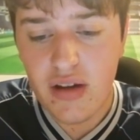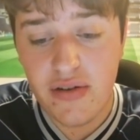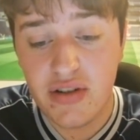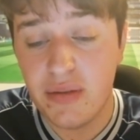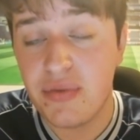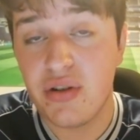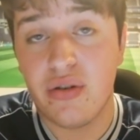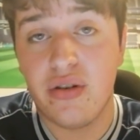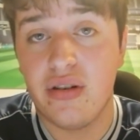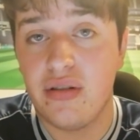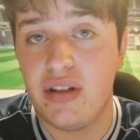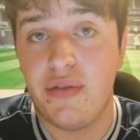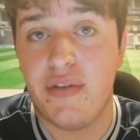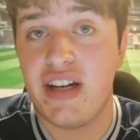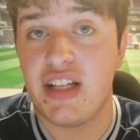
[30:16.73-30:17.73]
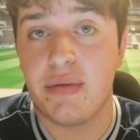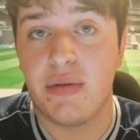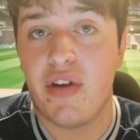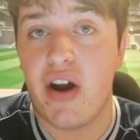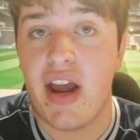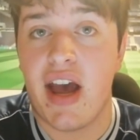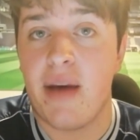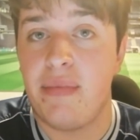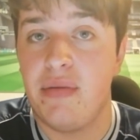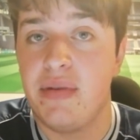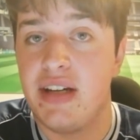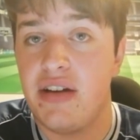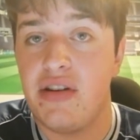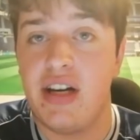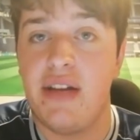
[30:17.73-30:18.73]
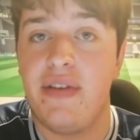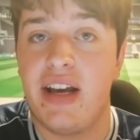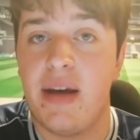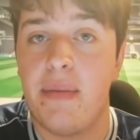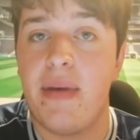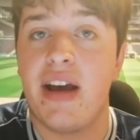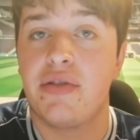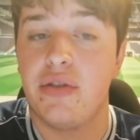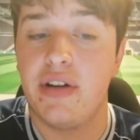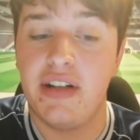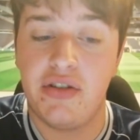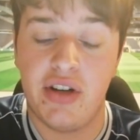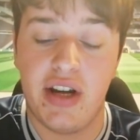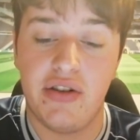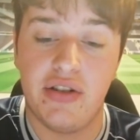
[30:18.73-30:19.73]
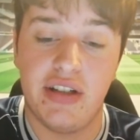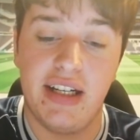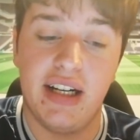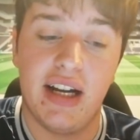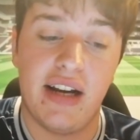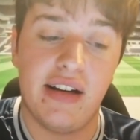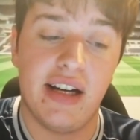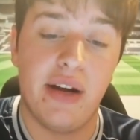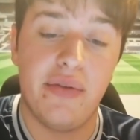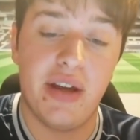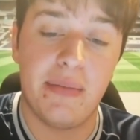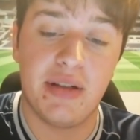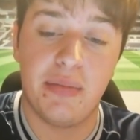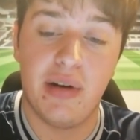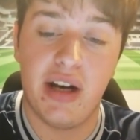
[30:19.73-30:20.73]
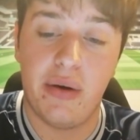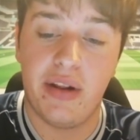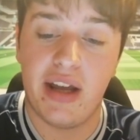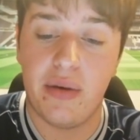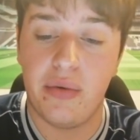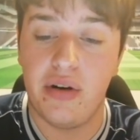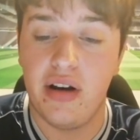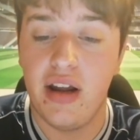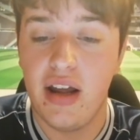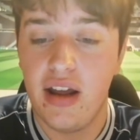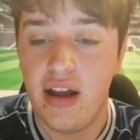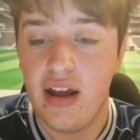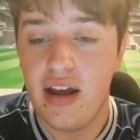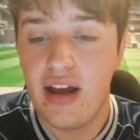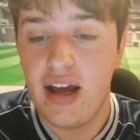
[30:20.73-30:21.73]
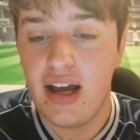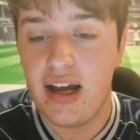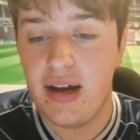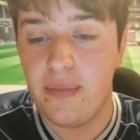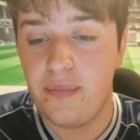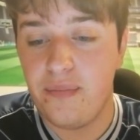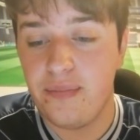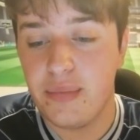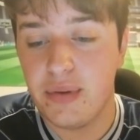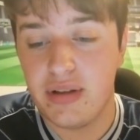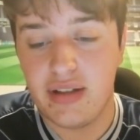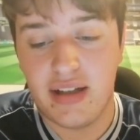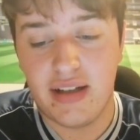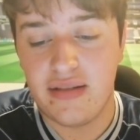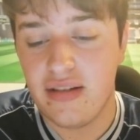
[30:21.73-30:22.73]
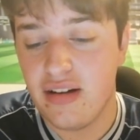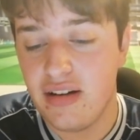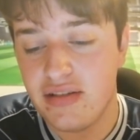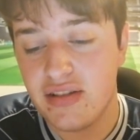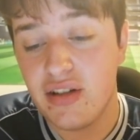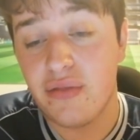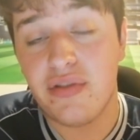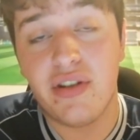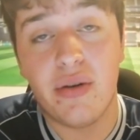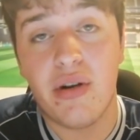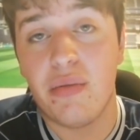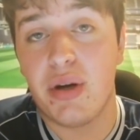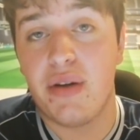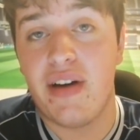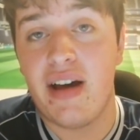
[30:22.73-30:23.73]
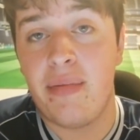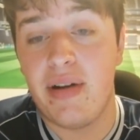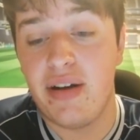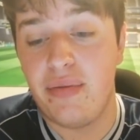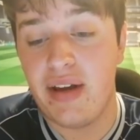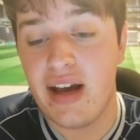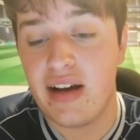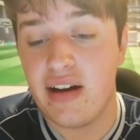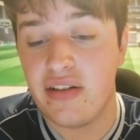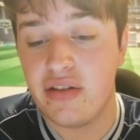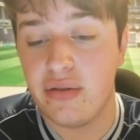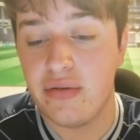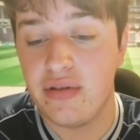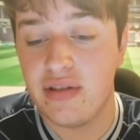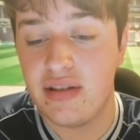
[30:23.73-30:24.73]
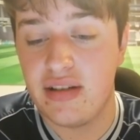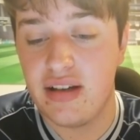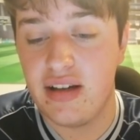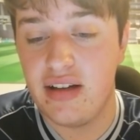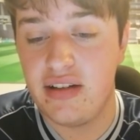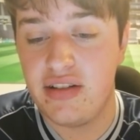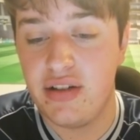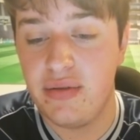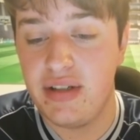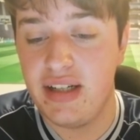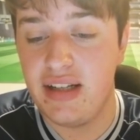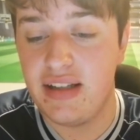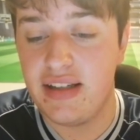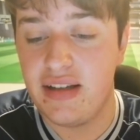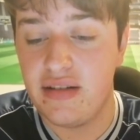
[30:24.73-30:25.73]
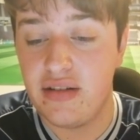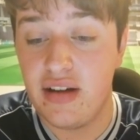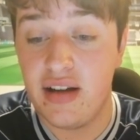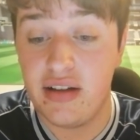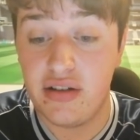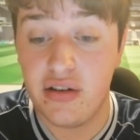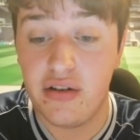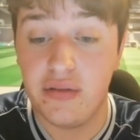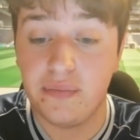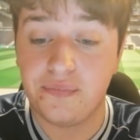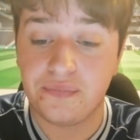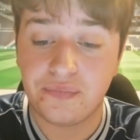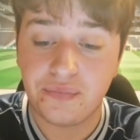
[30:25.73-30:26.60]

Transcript: So I'm sure Juventus were very happy when Daniel Levy came back, tried to change the deal and allowed them to pull out of that one. I'd just love to know what would have happened if we had got those two deals done.